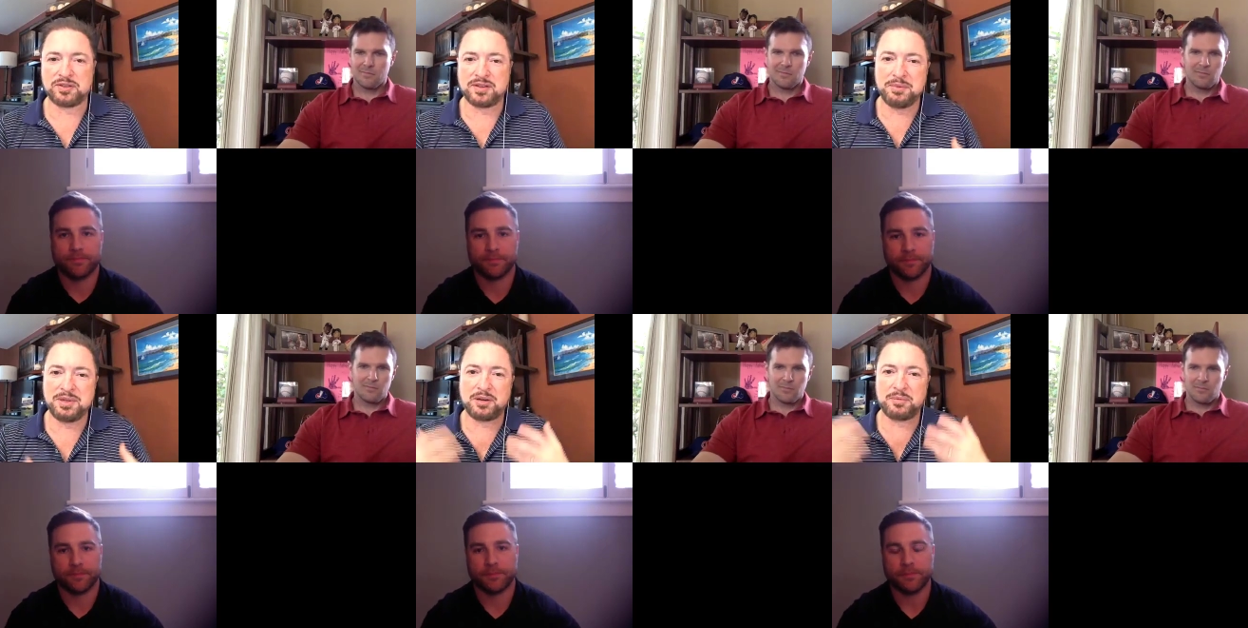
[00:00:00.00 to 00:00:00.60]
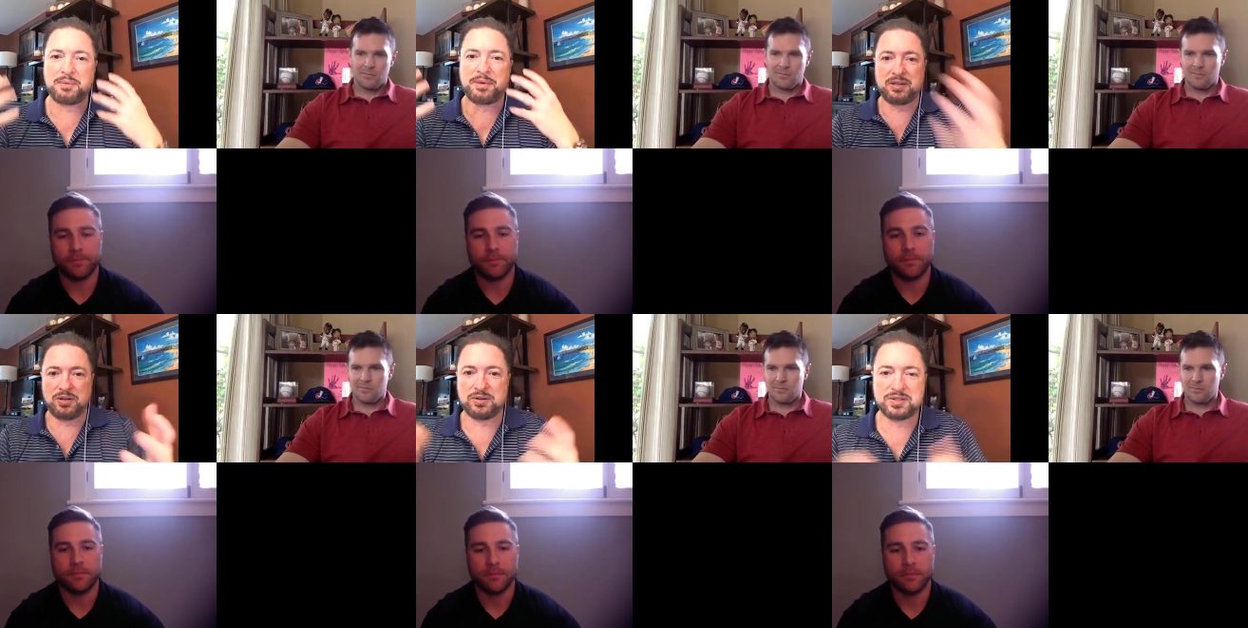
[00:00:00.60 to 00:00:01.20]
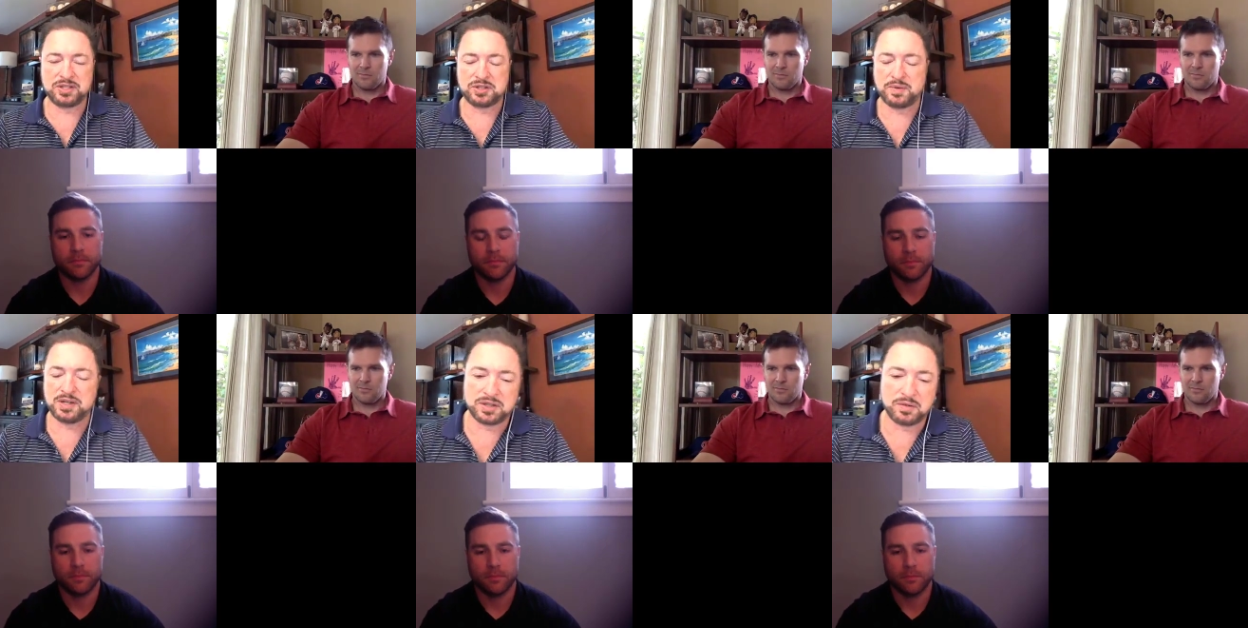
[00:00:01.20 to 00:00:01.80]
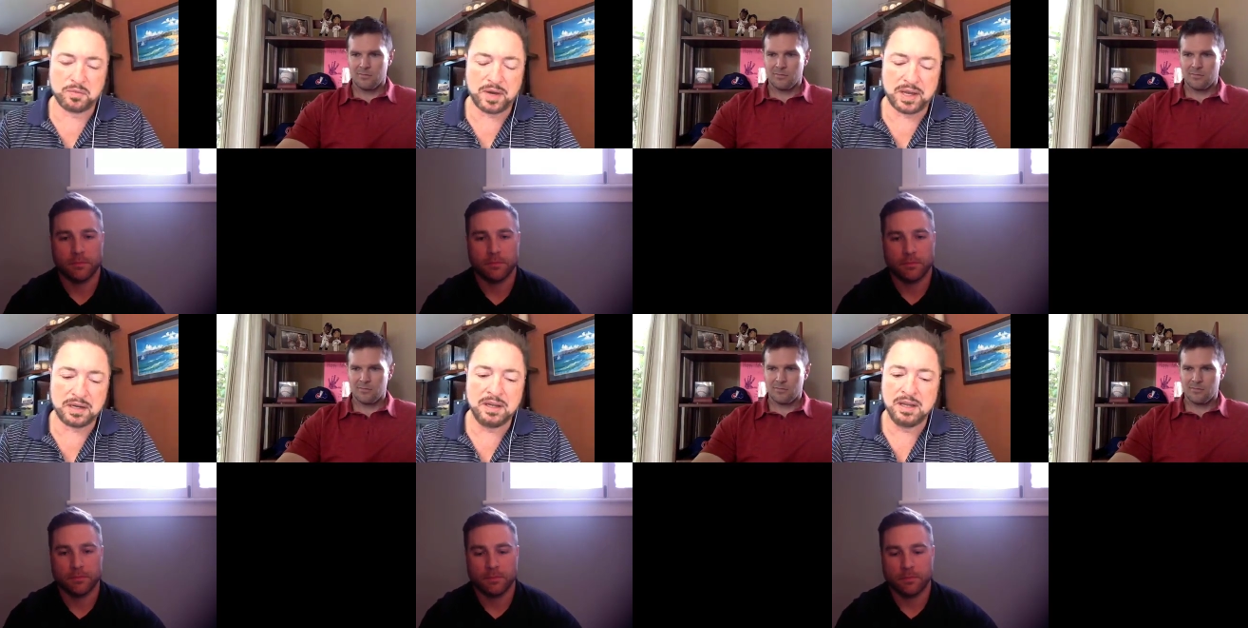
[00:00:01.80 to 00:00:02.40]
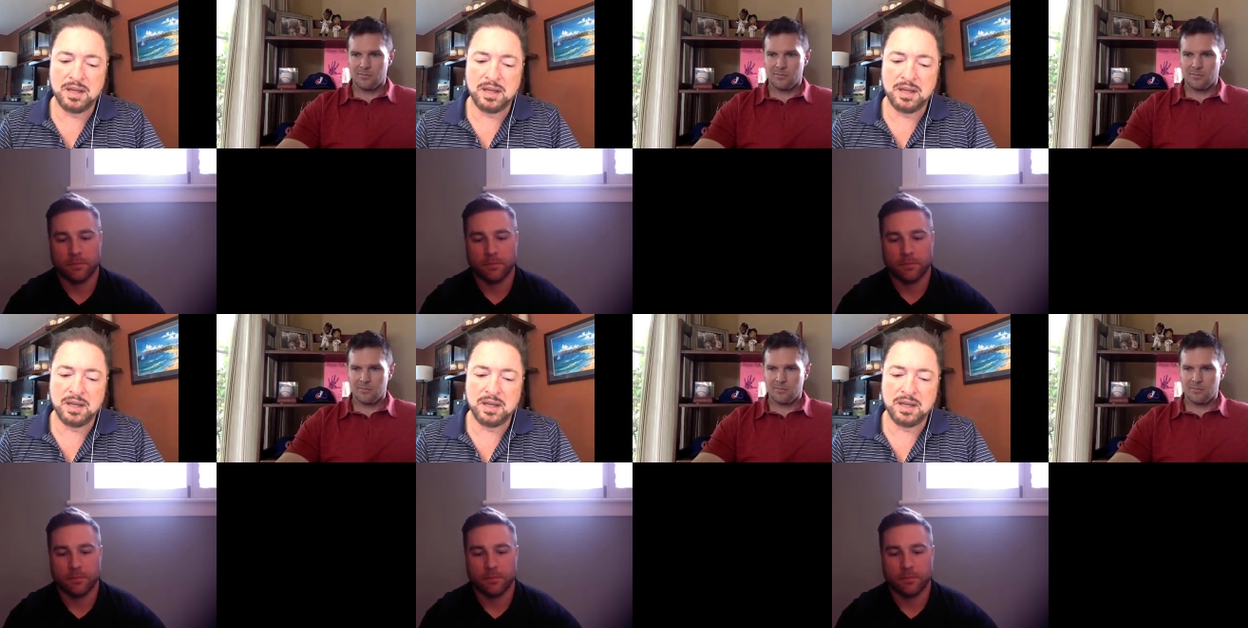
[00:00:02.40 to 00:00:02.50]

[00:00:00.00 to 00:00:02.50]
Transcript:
Speaker 1: Tell me a little bit about your situation. When